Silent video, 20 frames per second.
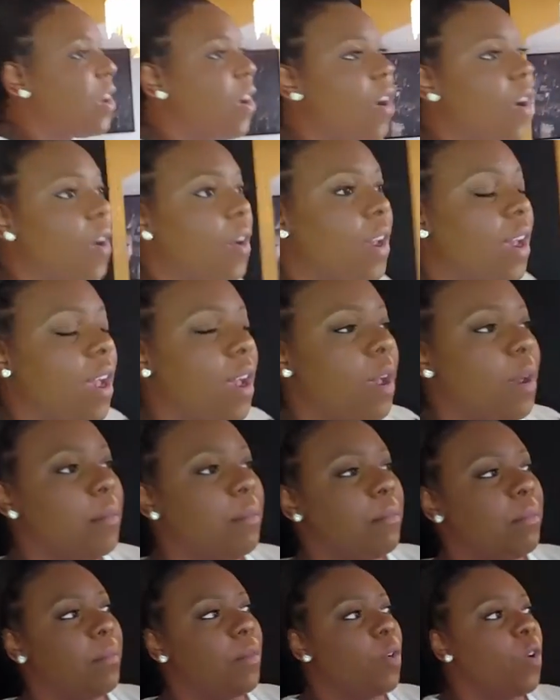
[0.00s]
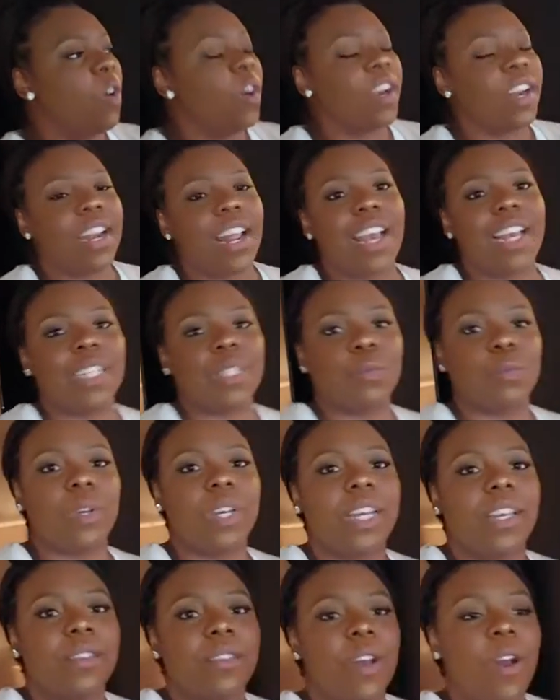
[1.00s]
called Organize
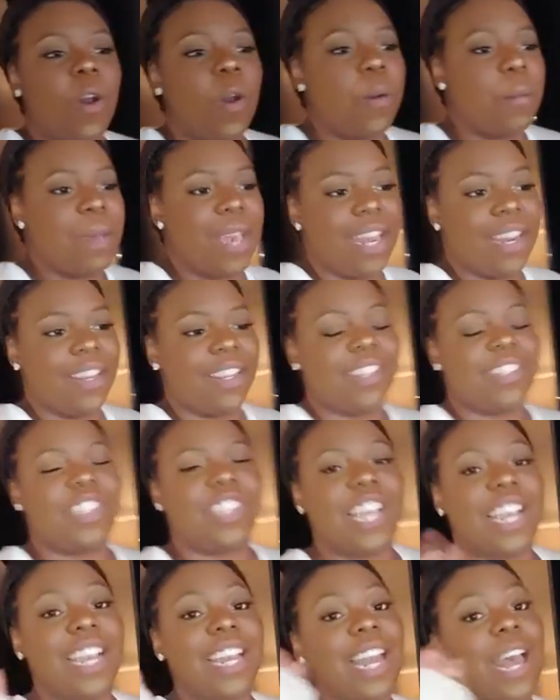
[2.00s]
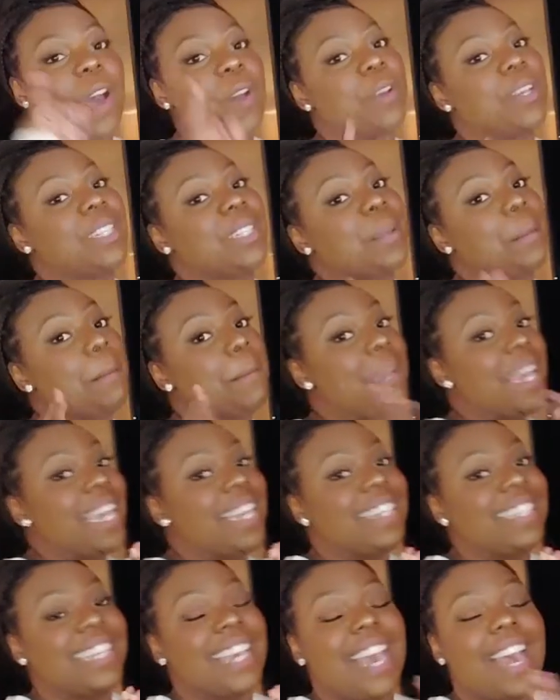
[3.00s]
With Home Edit. Check it out. It's
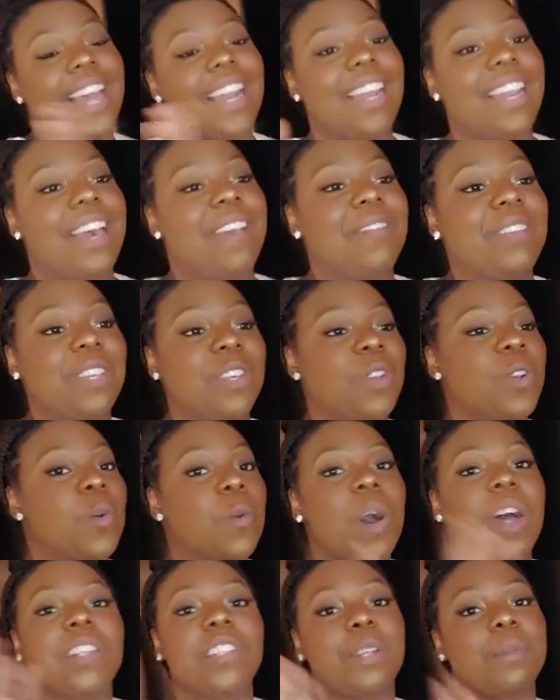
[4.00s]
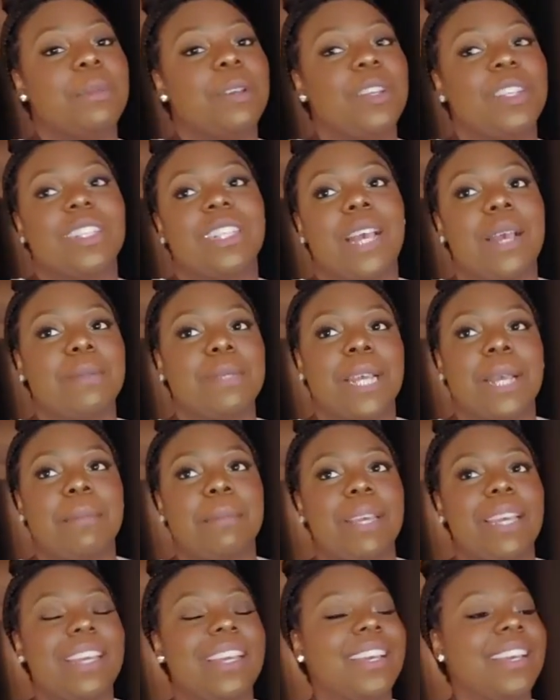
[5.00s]
amazing. I love it. You'll watch it a million times
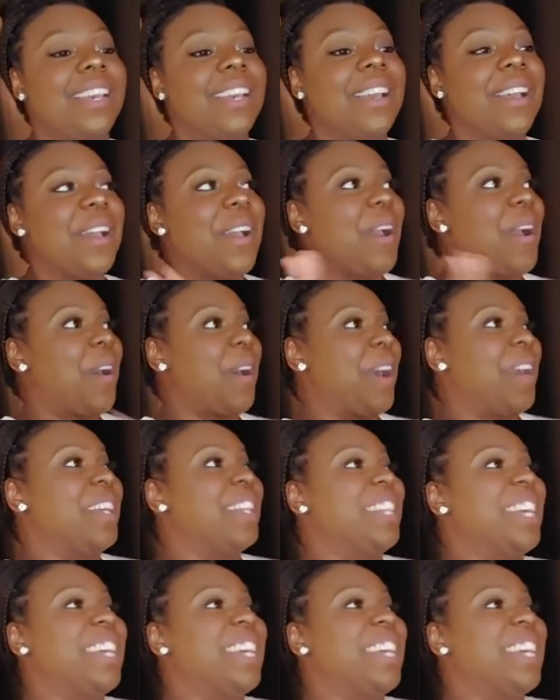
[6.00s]
like me. All right.